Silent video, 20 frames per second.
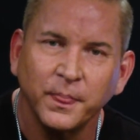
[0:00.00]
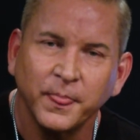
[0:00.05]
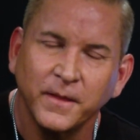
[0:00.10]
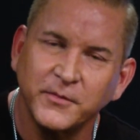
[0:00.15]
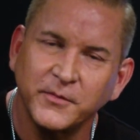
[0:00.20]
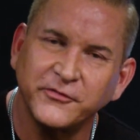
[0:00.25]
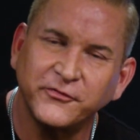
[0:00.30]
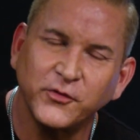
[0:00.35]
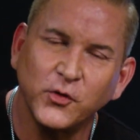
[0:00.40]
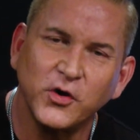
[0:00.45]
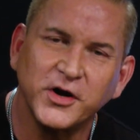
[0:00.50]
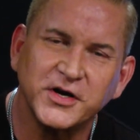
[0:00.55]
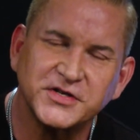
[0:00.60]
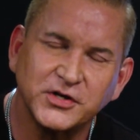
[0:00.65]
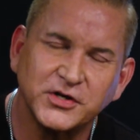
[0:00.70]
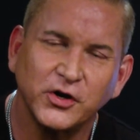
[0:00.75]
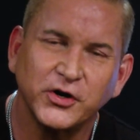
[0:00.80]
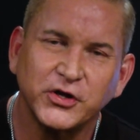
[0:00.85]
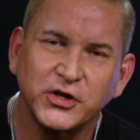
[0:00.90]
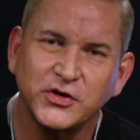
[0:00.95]
Before I
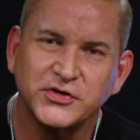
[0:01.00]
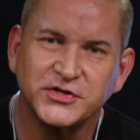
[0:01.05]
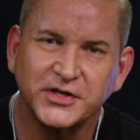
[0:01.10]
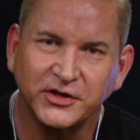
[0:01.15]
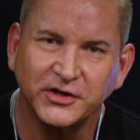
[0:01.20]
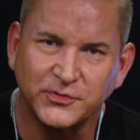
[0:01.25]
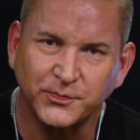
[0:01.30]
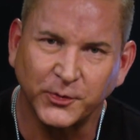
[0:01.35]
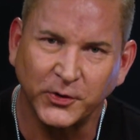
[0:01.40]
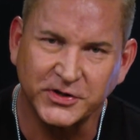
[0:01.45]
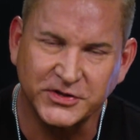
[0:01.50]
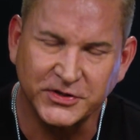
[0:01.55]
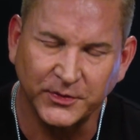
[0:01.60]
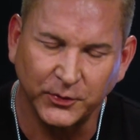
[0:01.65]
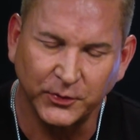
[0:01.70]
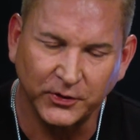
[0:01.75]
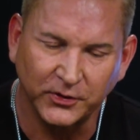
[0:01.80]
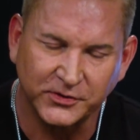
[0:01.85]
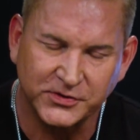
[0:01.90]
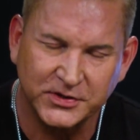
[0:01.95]
started using these
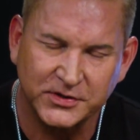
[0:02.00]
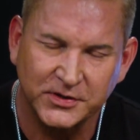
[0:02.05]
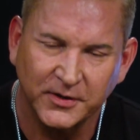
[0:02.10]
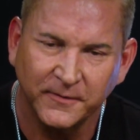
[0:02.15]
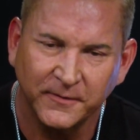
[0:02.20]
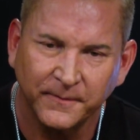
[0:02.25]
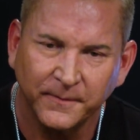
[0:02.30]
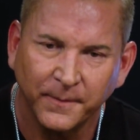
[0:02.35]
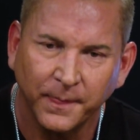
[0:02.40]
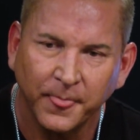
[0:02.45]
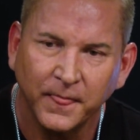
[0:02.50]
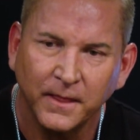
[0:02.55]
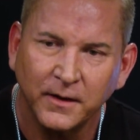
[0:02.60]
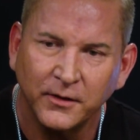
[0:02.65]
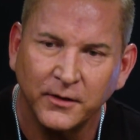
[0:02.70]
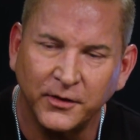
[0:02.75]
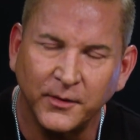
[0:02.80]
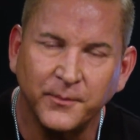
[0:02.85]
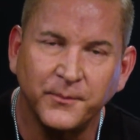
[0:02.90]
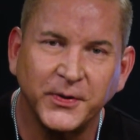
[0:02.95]
principles,
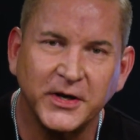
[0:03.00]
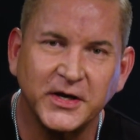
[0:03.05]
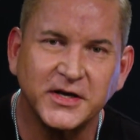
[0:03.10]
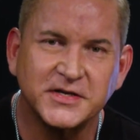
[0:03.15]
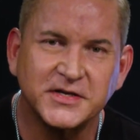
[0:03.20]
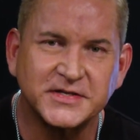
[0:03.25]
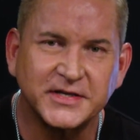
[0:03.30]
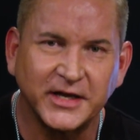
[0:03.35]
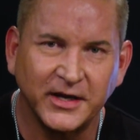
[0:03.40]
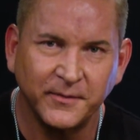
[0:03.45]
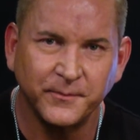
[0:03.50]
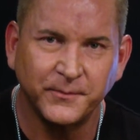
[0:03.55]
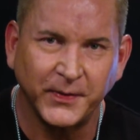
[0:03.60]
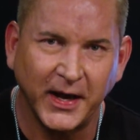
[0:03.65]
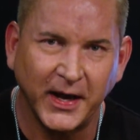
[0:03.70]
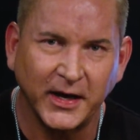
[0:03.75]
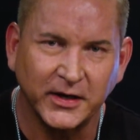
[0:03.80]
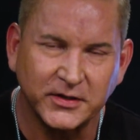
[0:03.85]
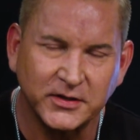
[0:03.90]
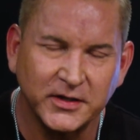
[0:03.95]
the biggest
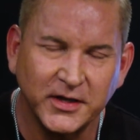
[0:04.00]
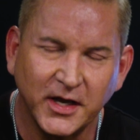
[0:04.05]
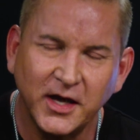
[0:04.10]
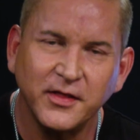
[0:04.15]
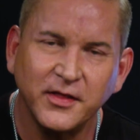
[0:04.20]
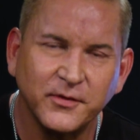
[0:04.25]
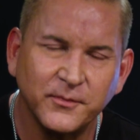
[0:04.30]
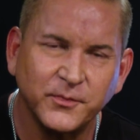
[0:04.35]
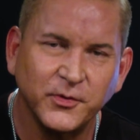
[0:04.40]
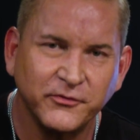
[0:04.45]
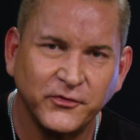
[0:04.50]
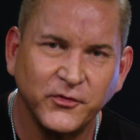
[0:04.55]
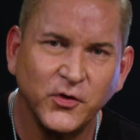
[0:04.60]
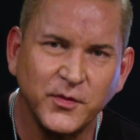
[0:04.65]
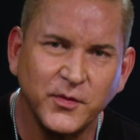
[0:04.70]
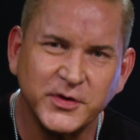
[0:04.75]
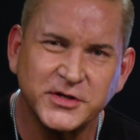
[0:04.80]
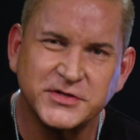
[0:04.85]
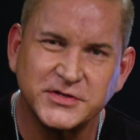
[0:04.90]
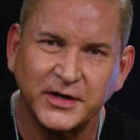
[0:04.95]
impact, the
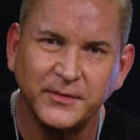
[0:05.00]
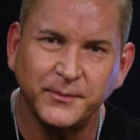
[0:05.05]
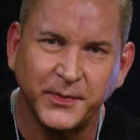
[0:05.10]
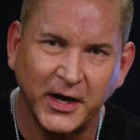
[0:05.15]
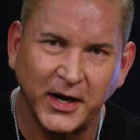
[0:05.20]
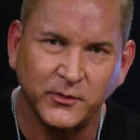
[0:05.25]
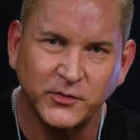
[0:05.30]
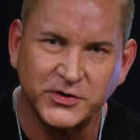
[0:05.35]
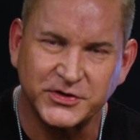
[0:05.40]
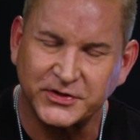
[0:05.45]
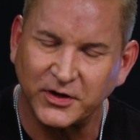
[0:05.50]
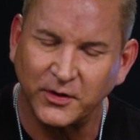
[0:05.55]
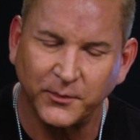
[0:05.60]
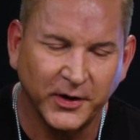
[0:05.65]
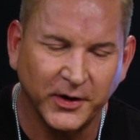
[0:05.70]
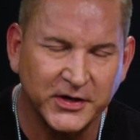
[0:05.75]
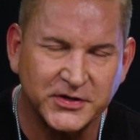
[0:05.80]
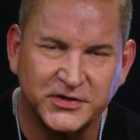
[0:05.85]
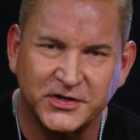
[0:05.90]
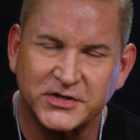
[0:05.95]
performance impact was there,
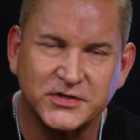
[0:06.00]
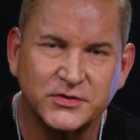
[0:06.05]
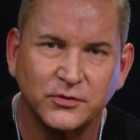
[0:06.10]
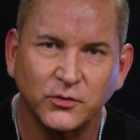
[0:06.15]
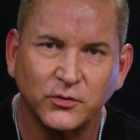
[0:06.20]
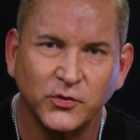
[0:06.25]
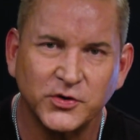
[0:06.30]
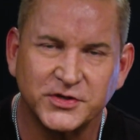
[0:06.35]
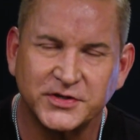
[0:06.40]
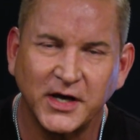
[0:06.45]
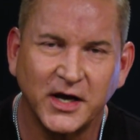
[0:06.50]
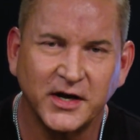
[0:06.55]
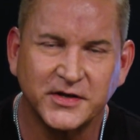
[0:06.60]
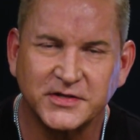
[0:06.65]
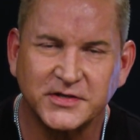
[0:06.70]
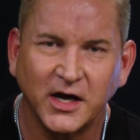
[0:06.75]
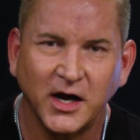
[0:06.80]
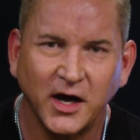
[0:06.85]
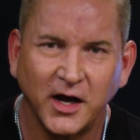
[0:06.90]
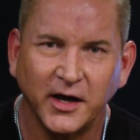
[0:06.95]
but I just was not as
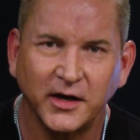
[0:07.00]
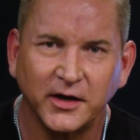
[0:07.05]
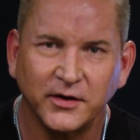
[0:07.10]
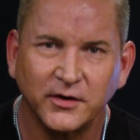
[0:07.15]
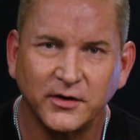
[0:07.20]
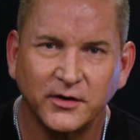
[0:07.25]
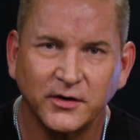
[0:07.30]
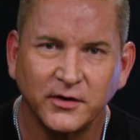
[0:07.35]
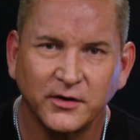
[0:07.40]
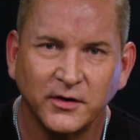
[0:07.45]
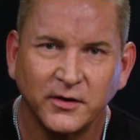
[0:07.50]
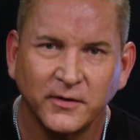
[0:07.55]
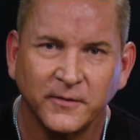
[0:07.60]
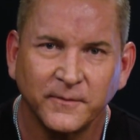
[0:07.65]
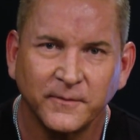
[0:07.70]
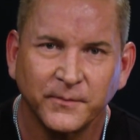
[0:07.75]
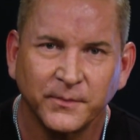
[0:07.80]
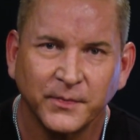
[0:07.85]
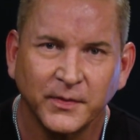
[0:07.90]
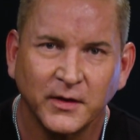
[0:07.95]
kind.
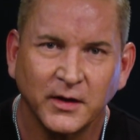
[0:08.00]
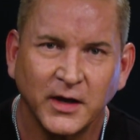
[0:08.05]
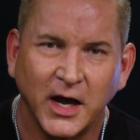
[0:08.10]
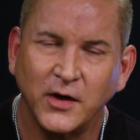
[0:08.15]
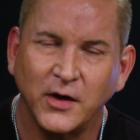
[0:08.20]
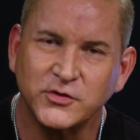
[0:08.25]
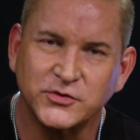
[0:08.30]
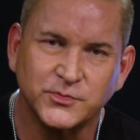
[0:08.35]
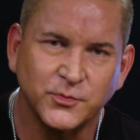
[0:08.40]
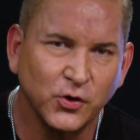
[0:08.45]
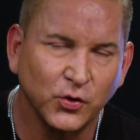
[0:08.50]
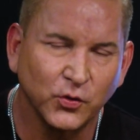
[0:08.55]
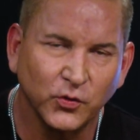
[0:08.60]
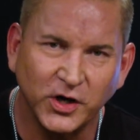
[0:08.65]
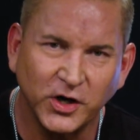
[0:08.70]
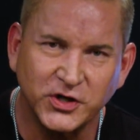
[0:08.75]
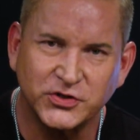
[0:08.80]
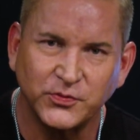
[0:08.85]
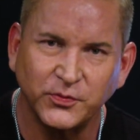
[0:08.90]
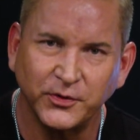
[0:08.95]
I was more
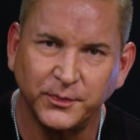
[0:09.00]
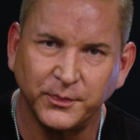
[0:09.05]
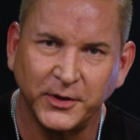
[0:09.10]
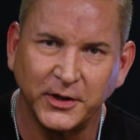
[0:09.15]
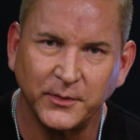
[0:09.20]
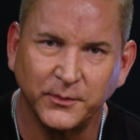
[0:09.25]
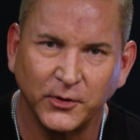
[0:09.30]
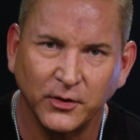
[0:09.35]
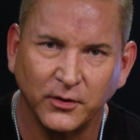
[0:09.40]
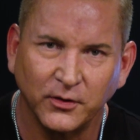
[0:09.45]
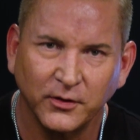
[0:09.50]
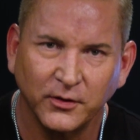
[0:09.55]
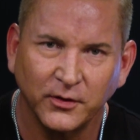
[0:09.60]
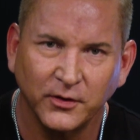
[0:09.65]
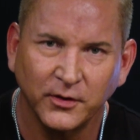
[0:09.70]
rushed with people.